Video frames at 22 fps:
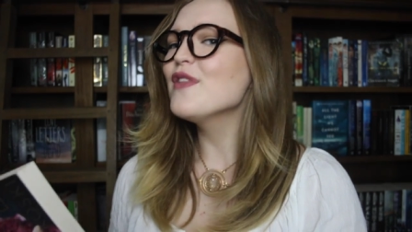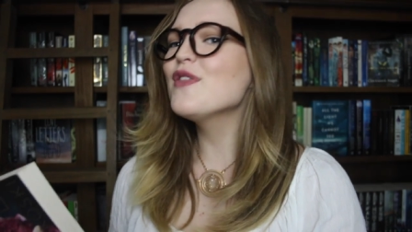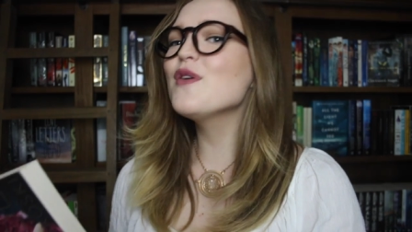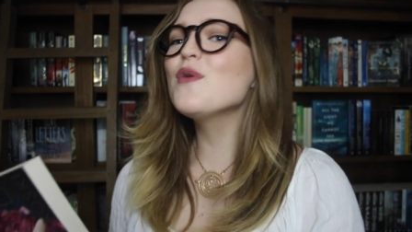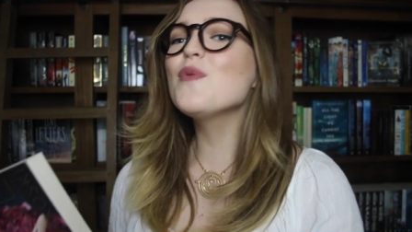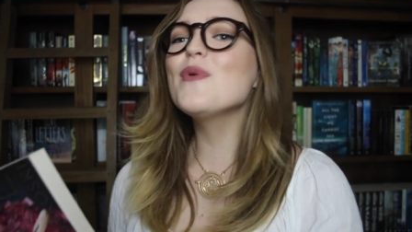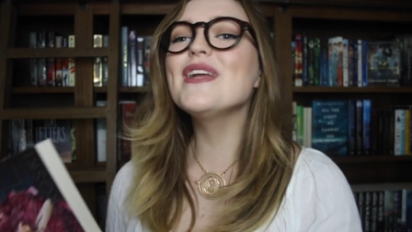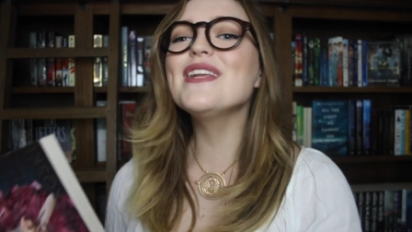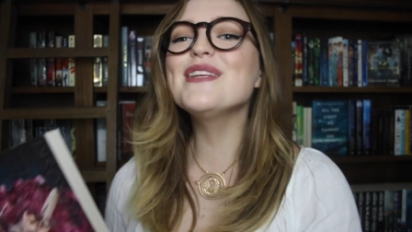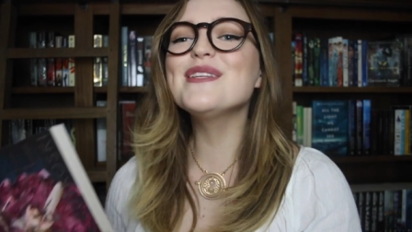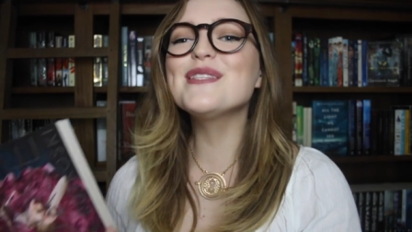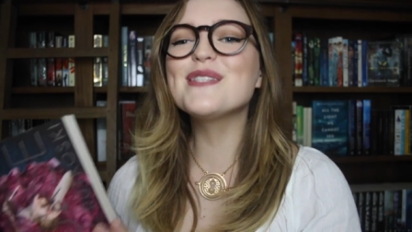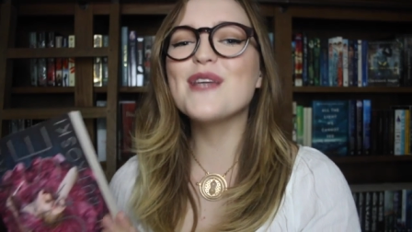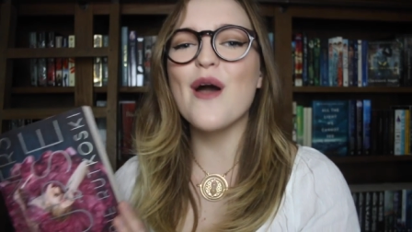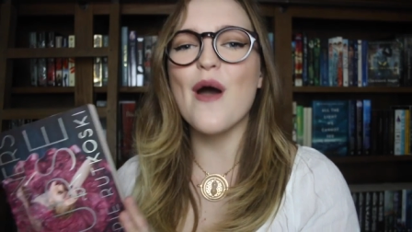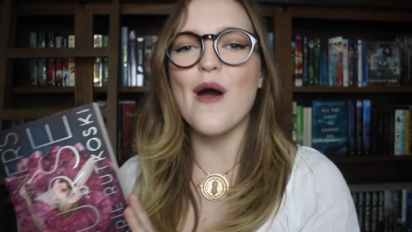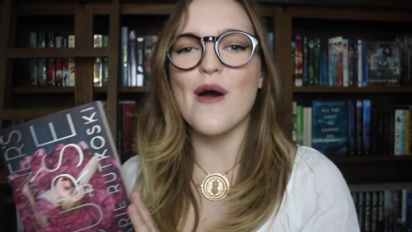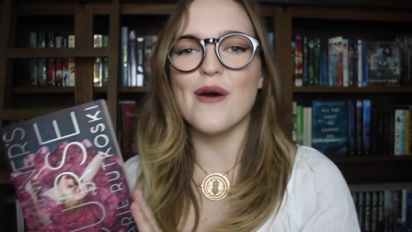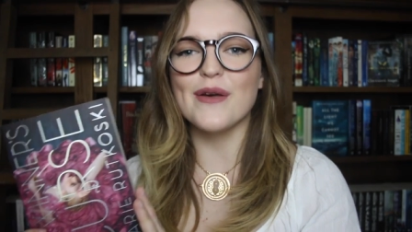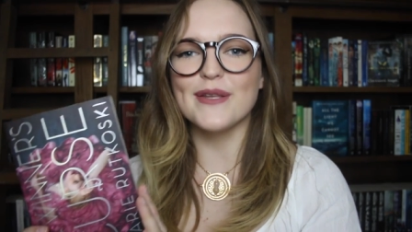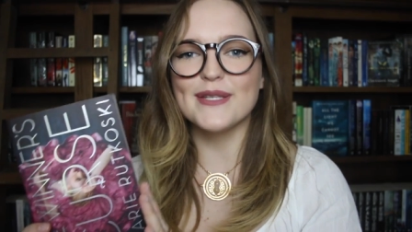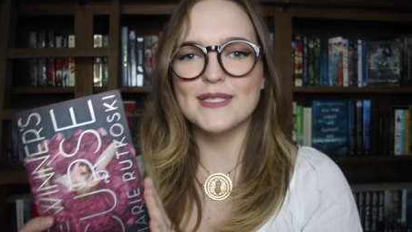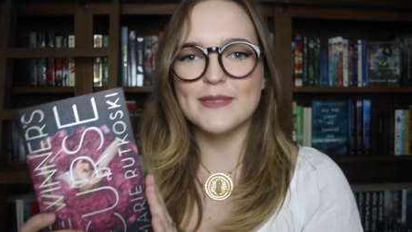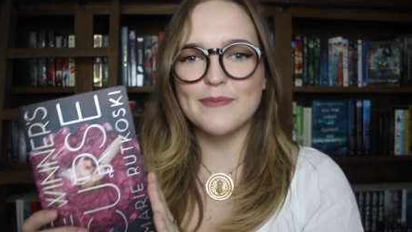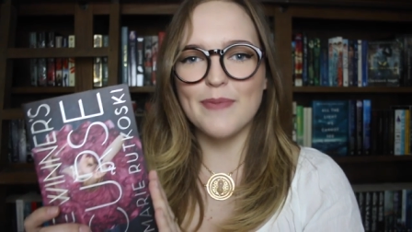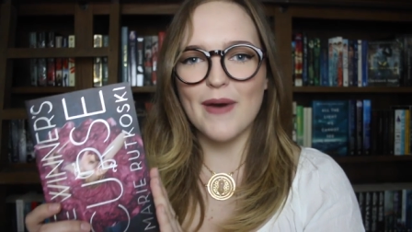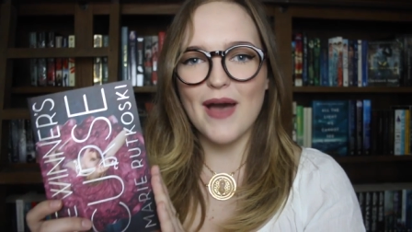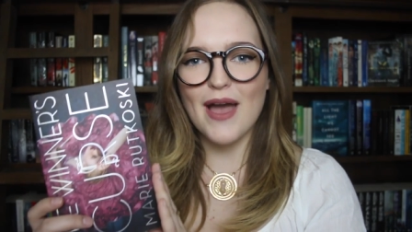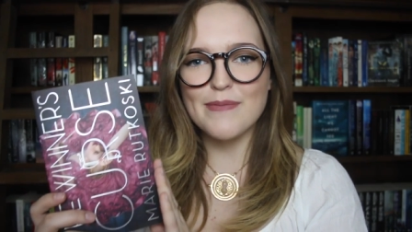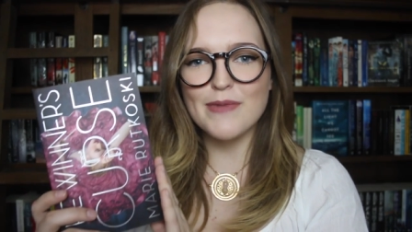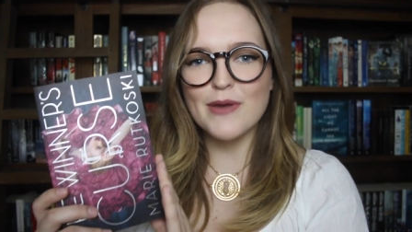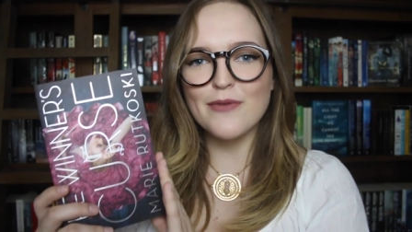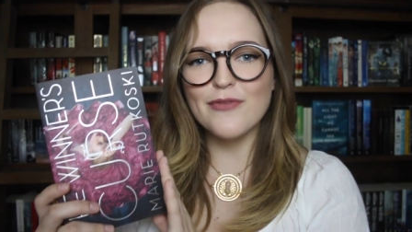The Winner's Curse
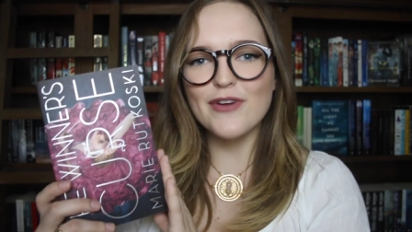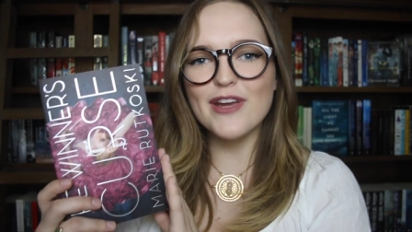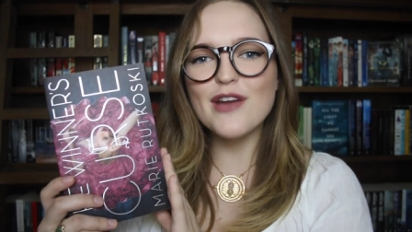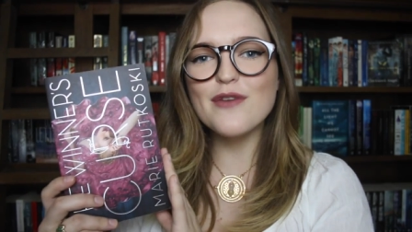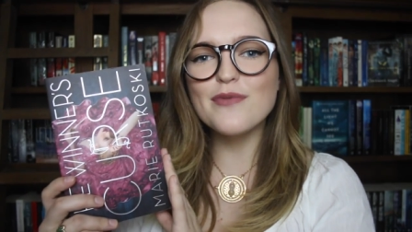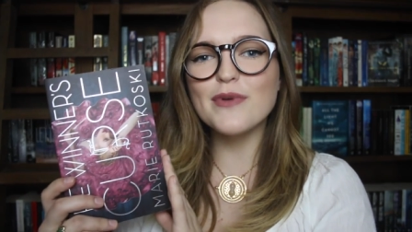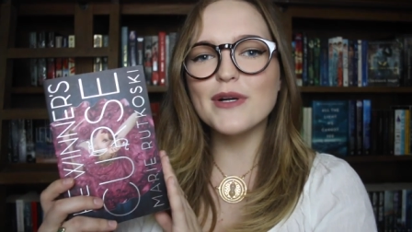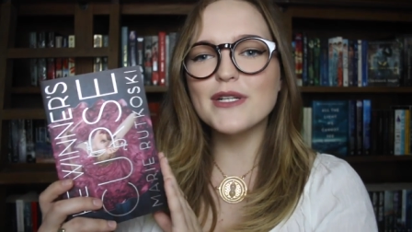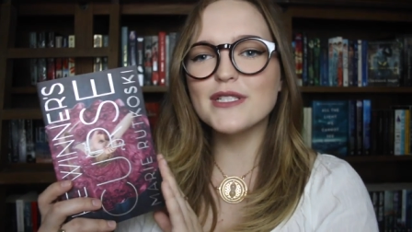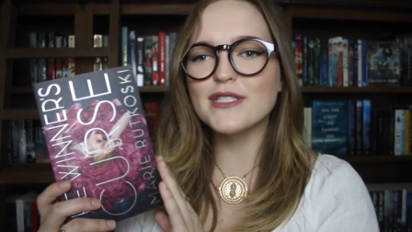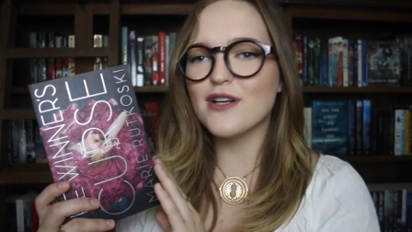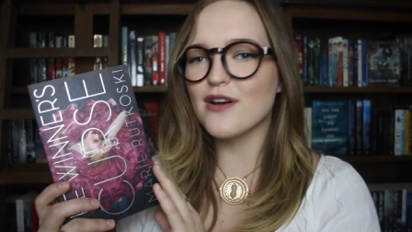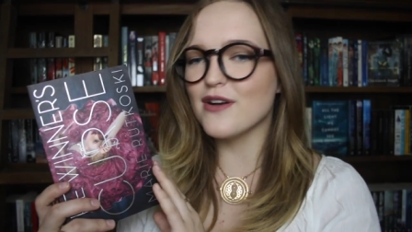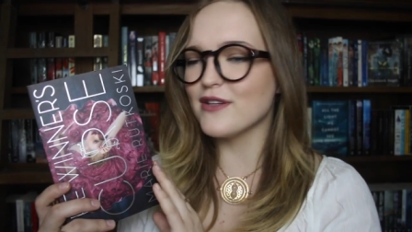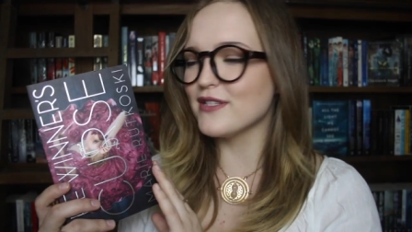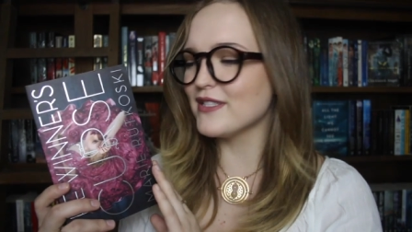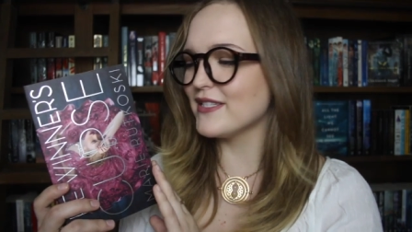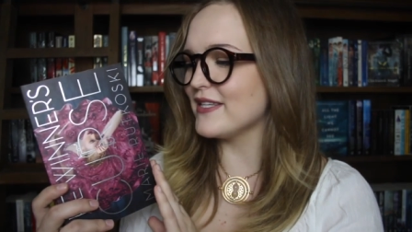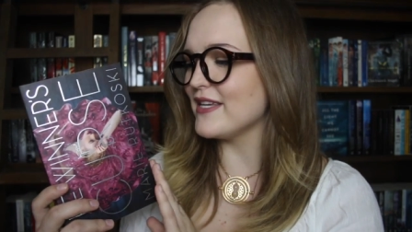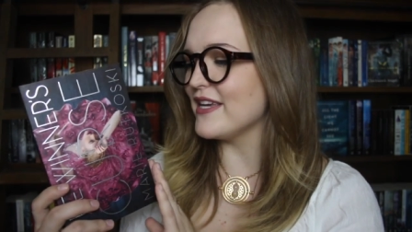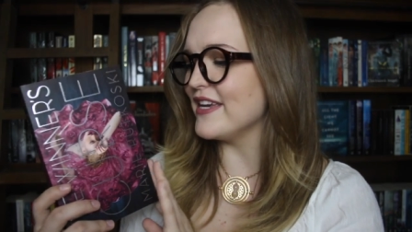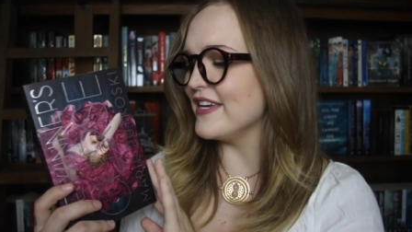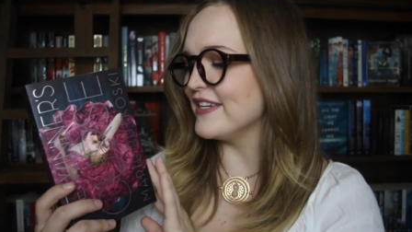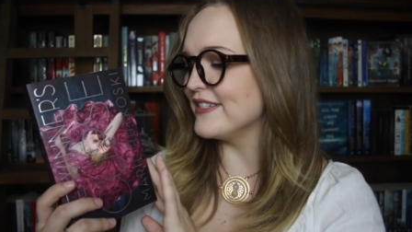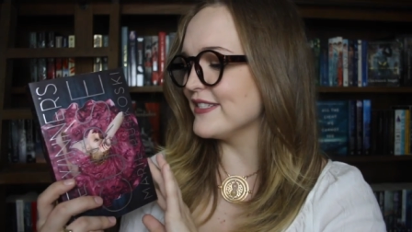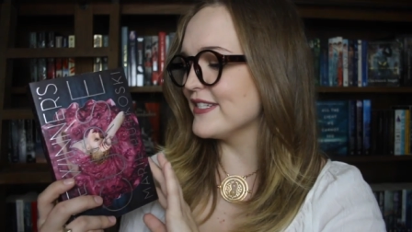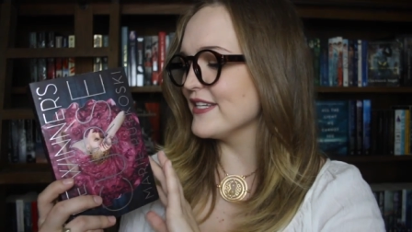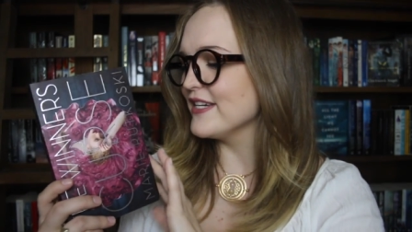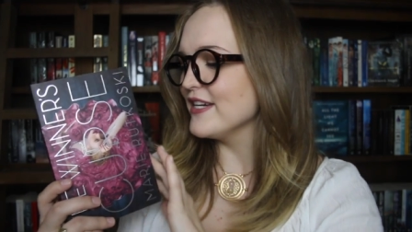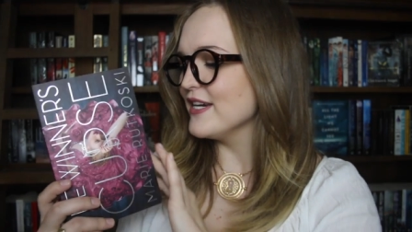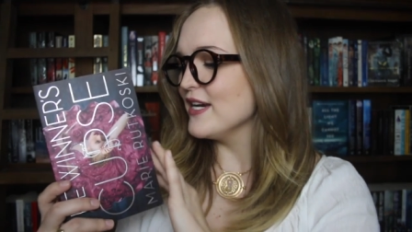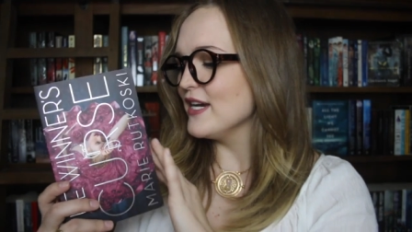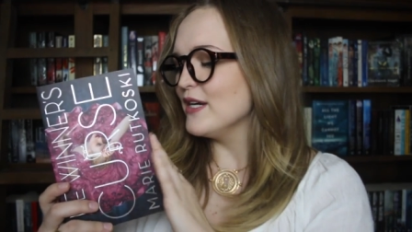by Maria Podkowski,
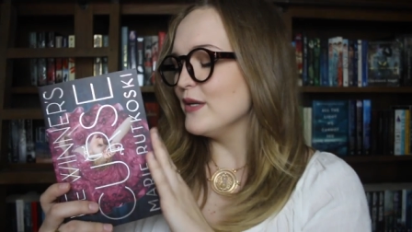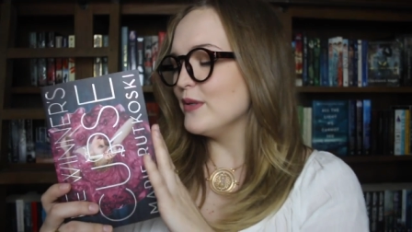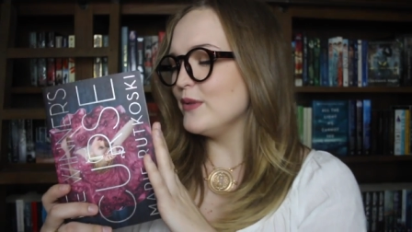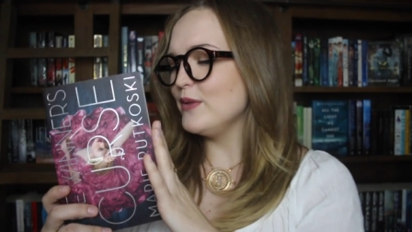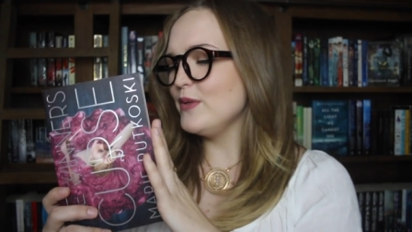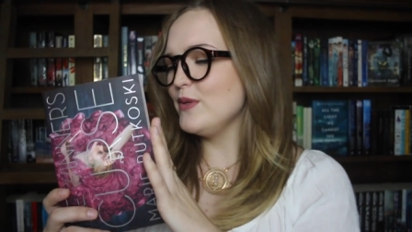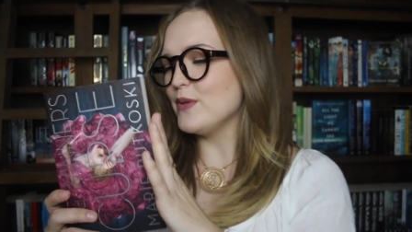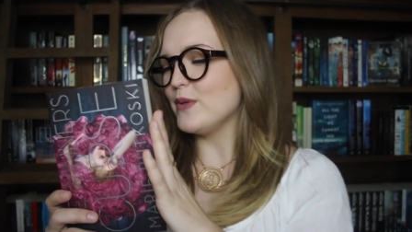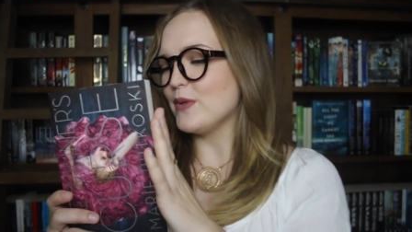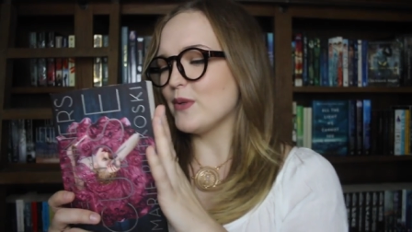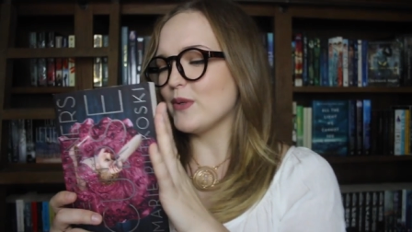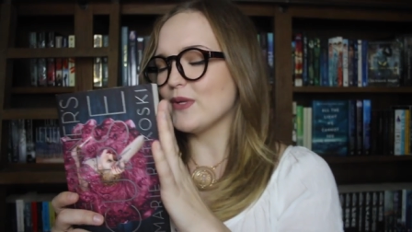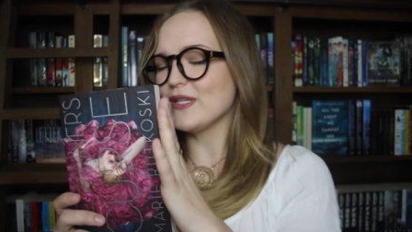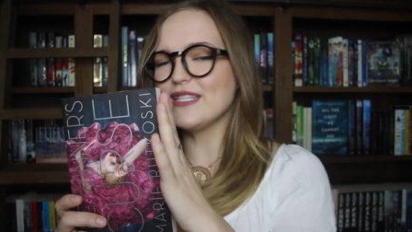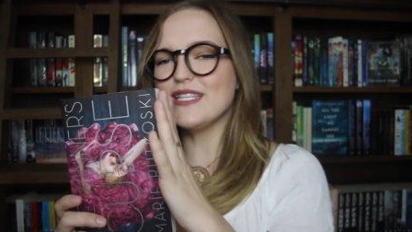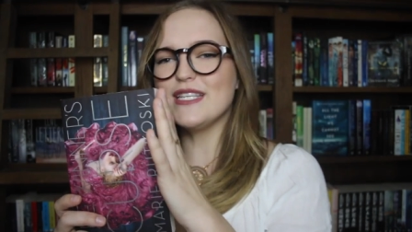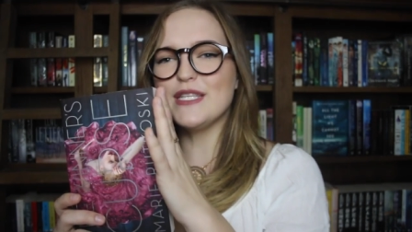and ooh,